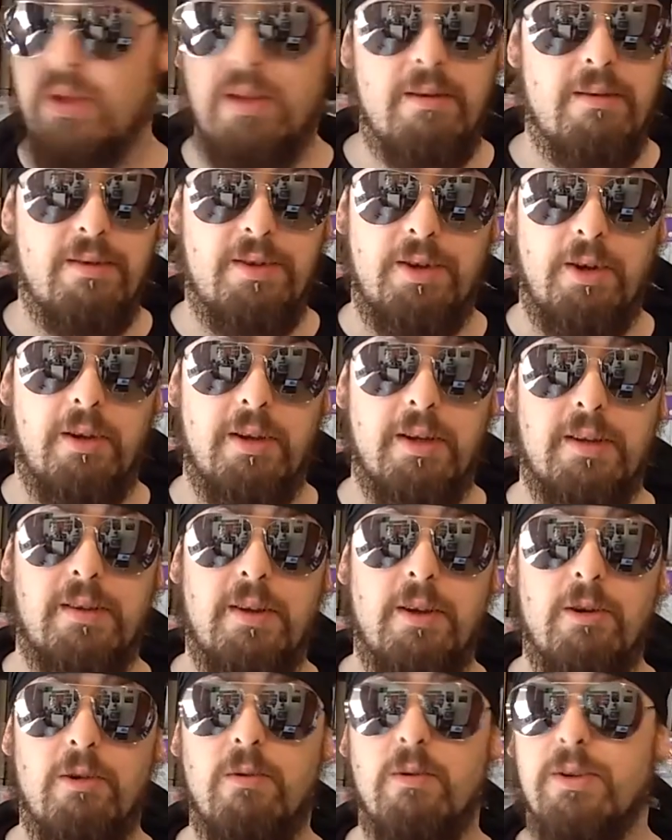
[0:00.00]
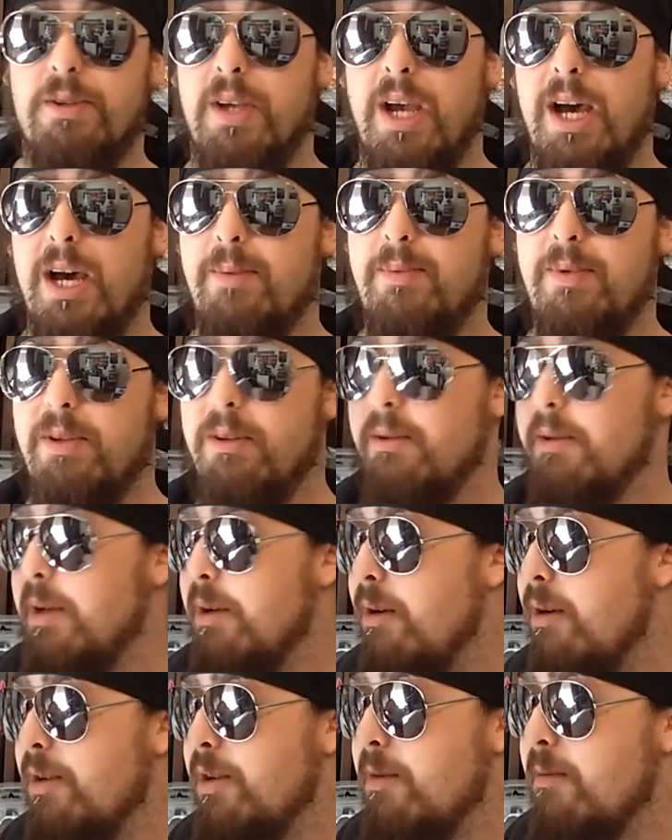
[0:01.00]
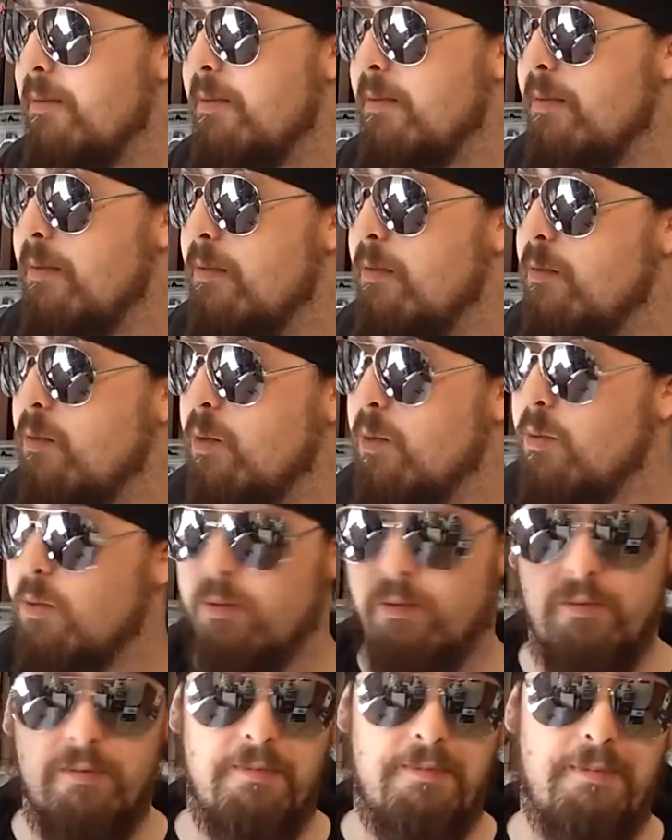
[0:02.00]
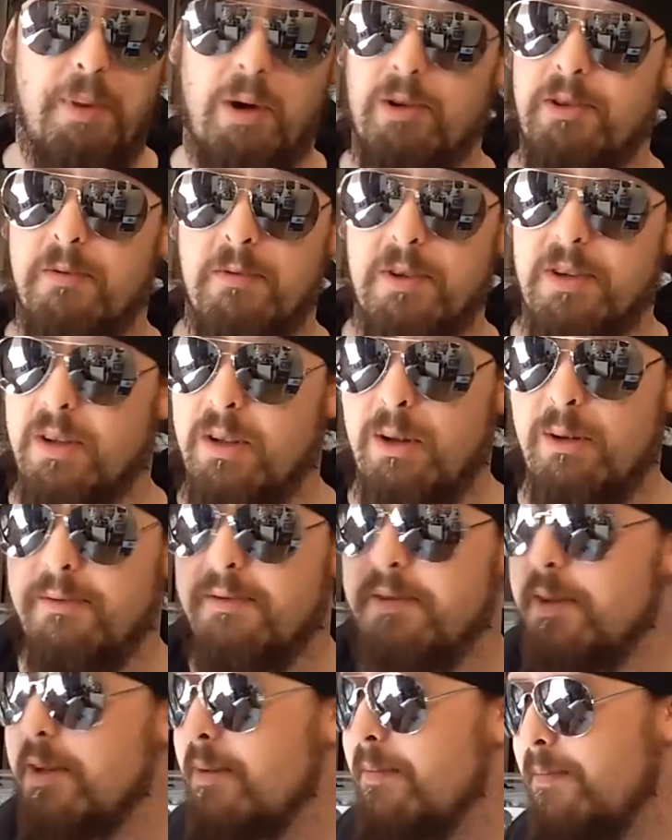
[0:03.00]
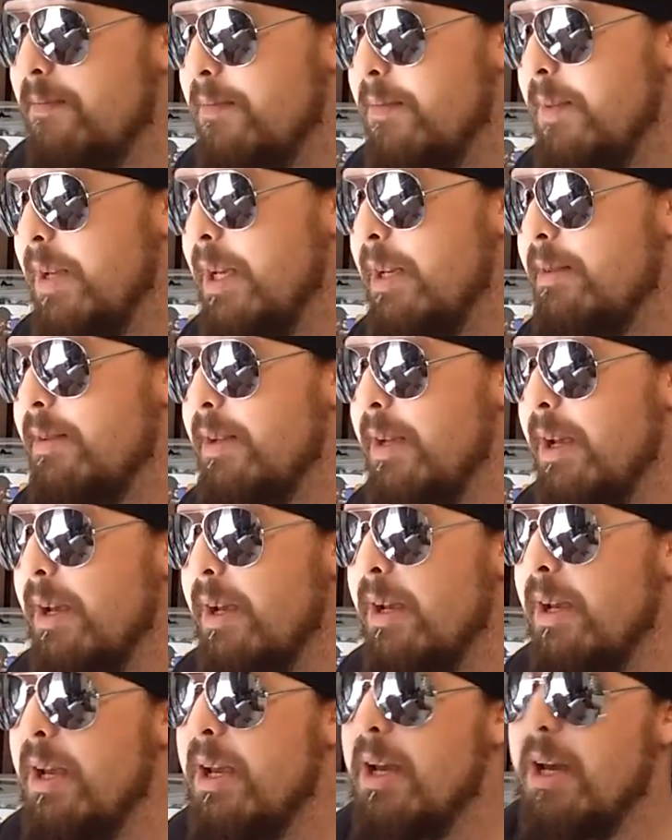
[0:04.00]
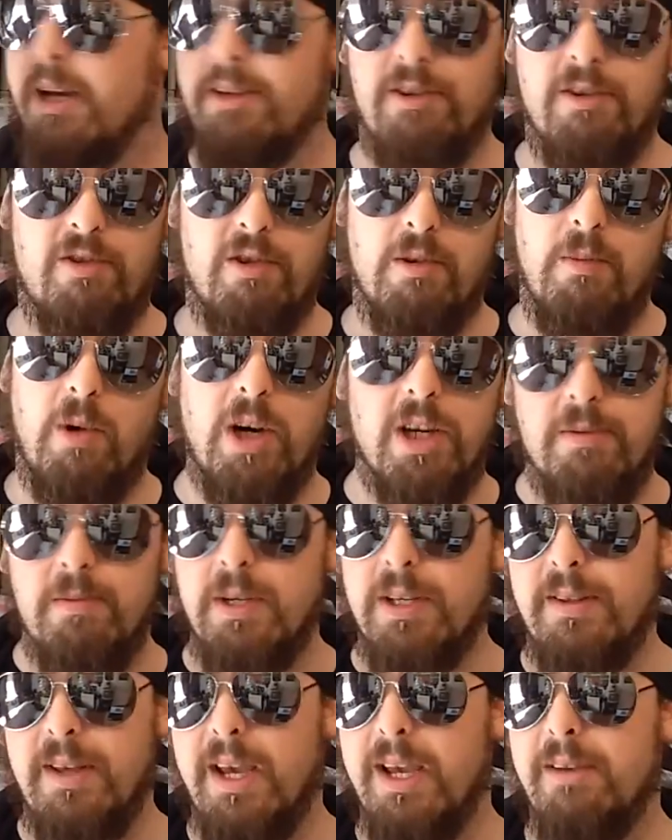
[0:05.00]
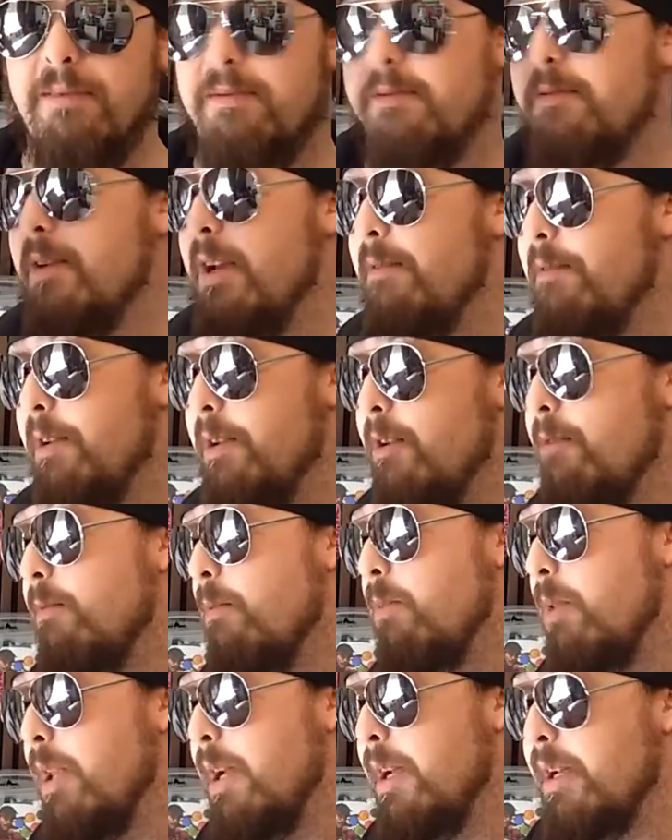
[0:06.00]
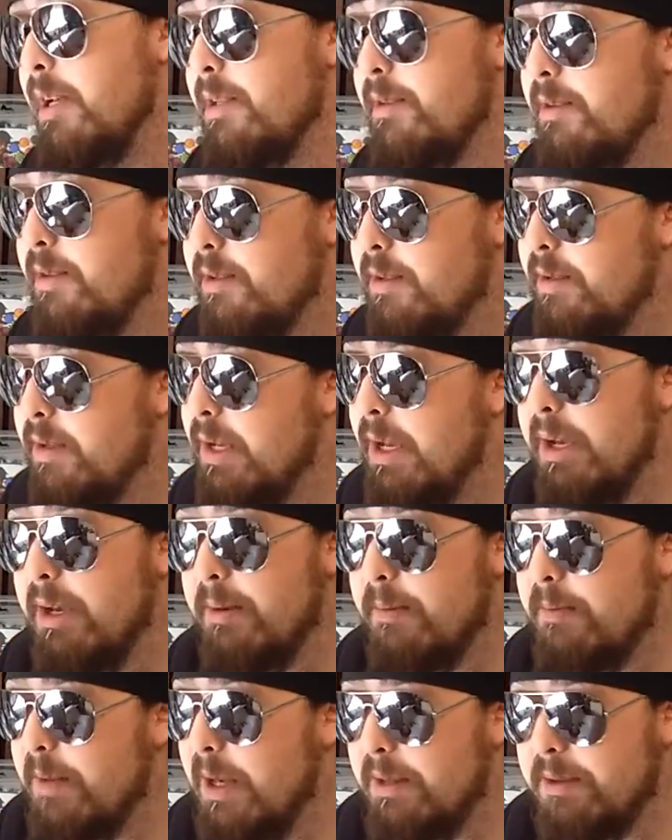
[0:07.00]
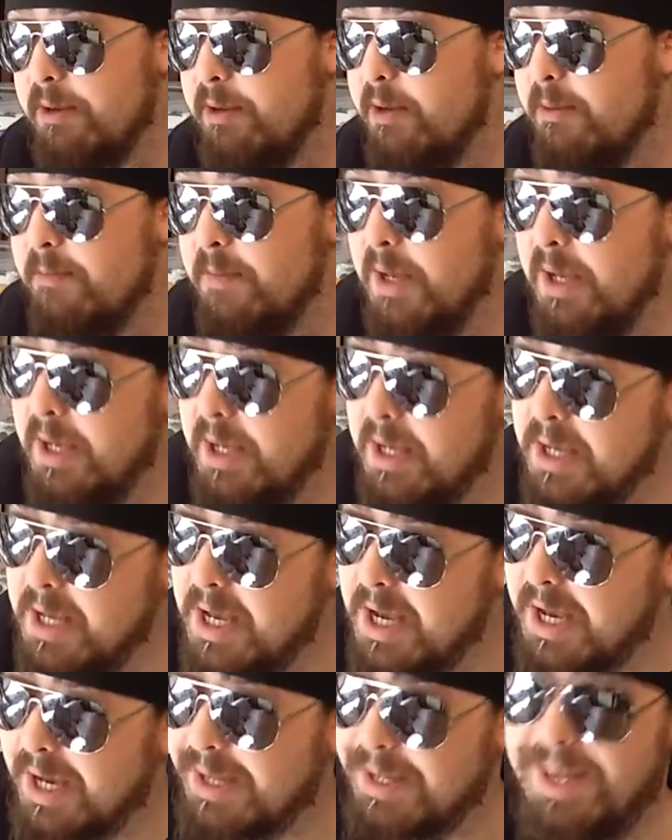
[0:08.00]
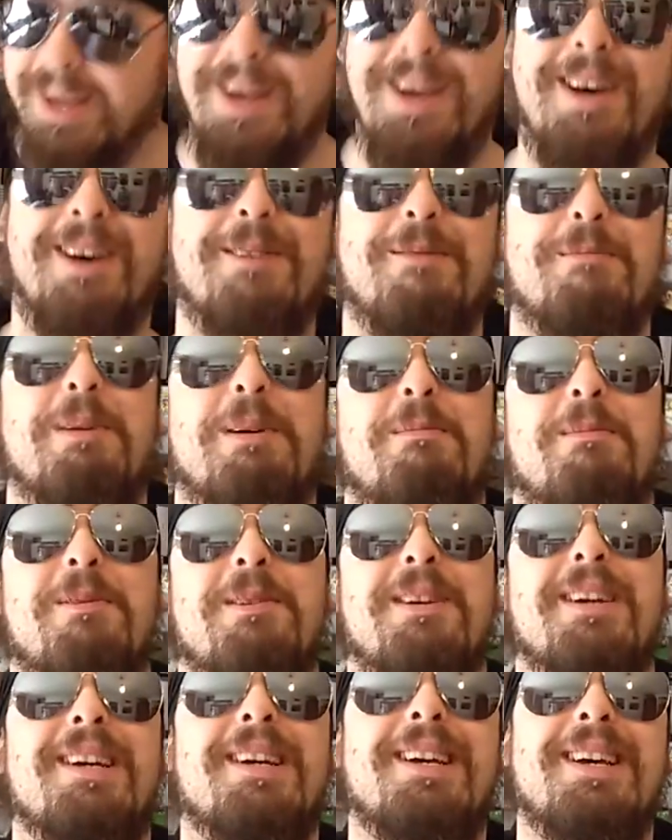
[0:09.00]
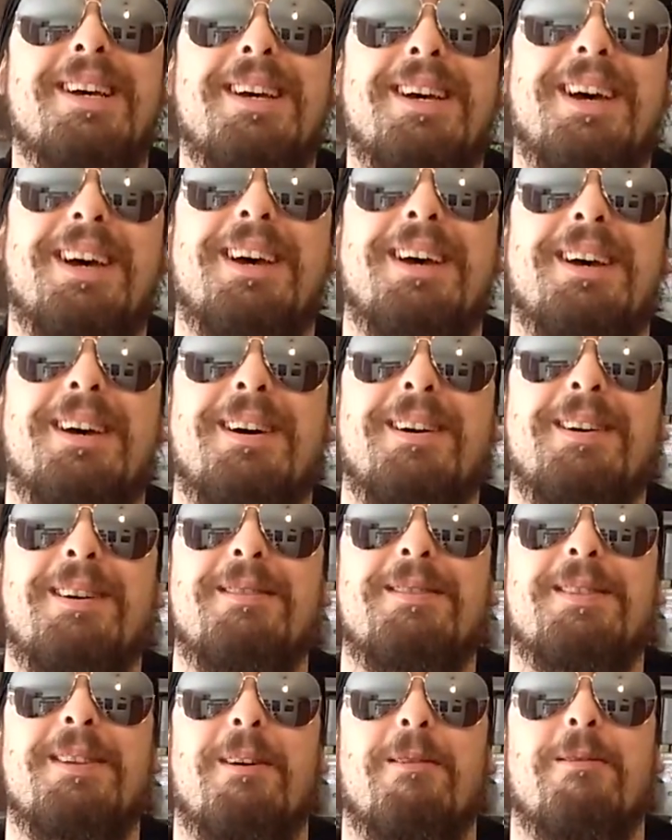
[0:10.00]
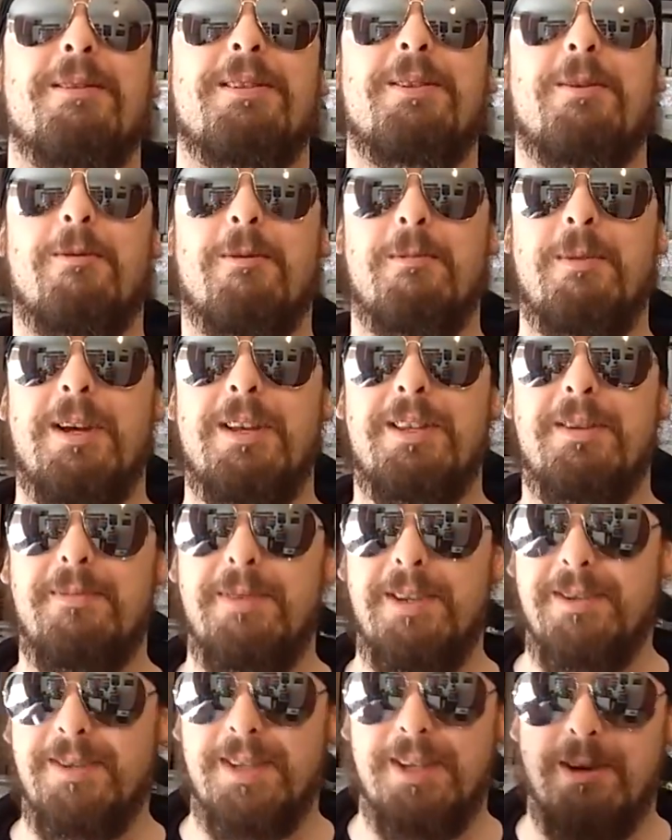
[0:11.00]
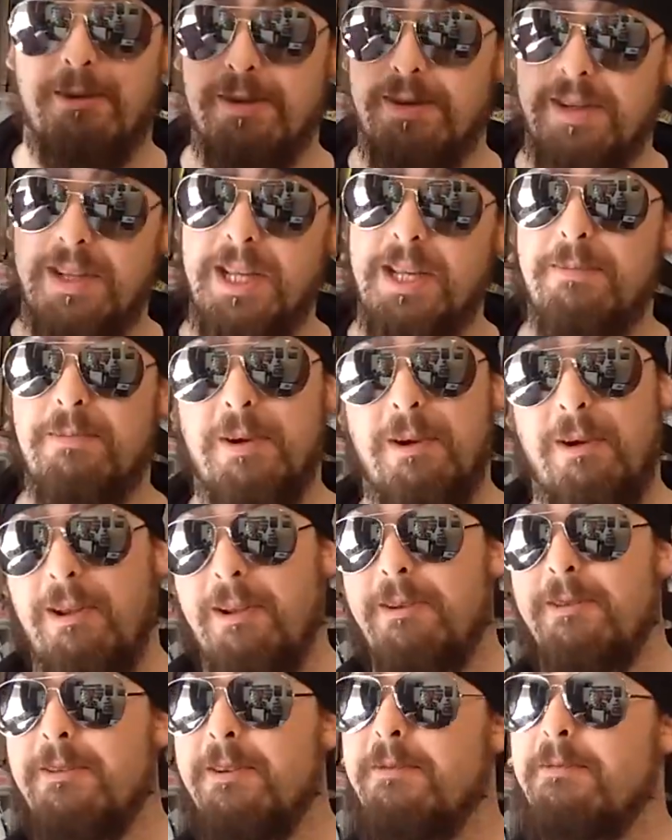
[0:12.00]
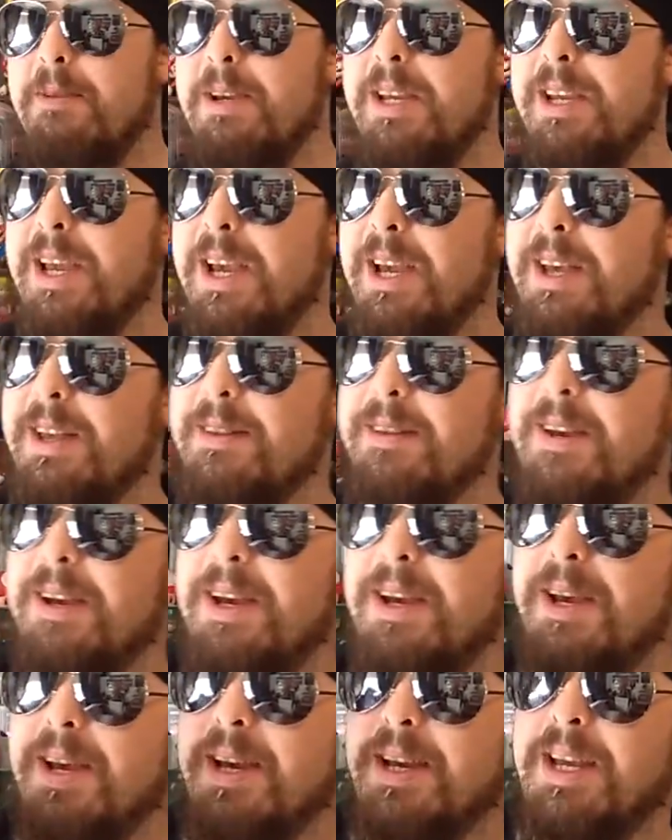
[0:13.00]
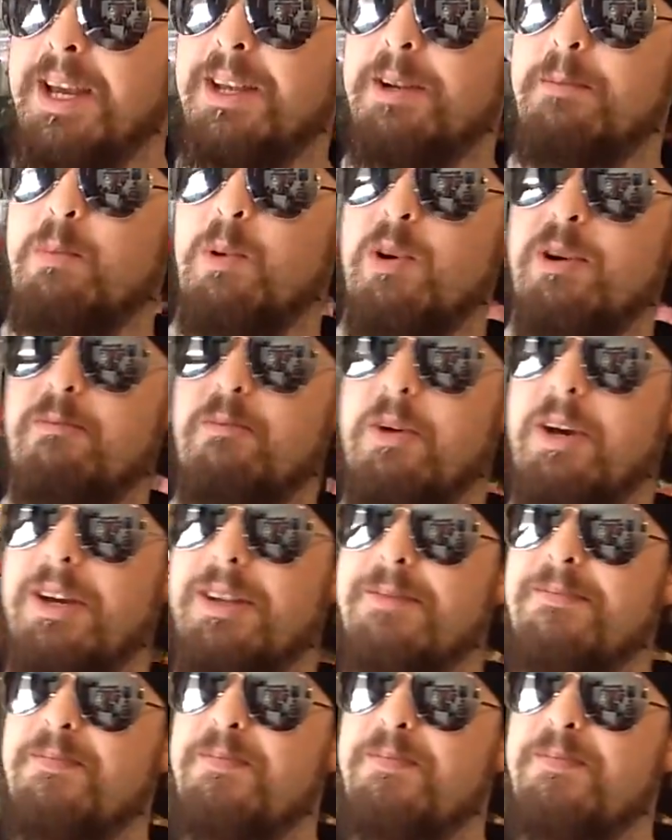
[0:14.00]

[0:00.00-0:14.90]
Sonic 2 was absolutely awesome. Both of us loved it. It just reminds me of Dave every time I play. It's just that time. And I remember I used to always torment him. He used to go to sleep earlier than me, and he had a bunk bed,